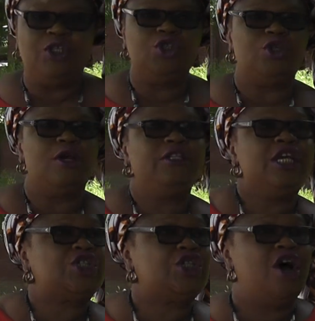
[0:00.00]

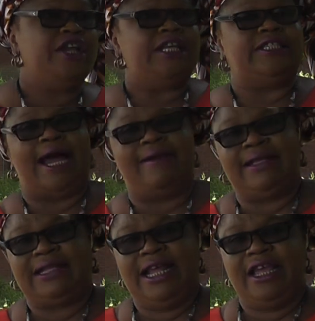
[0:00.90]
the sun is
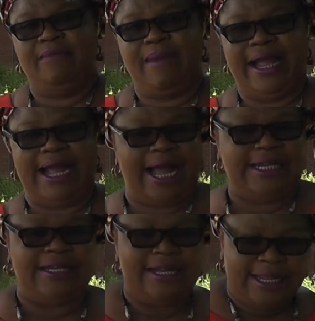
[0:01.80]
directly in my
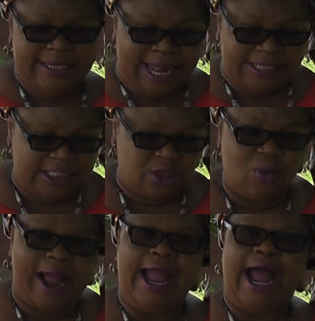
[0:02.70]
garden. That is
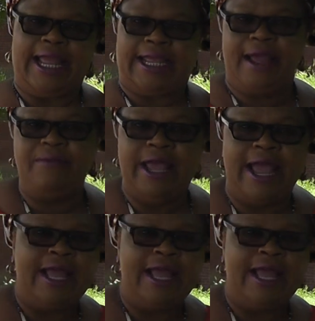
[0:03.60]
why I came here.